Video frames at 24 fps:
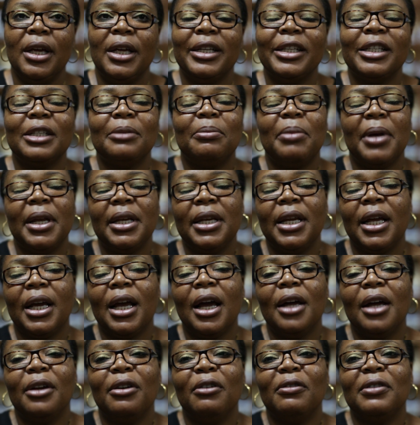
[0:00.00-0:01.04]
spend the
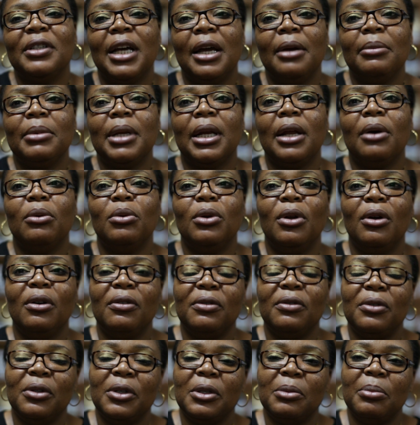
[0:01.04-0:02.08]
kind of time that I would love
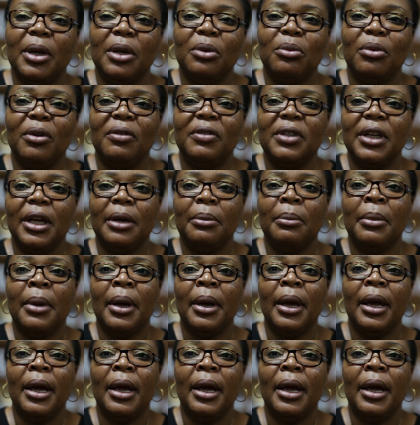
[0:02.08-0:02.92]
to spend with them.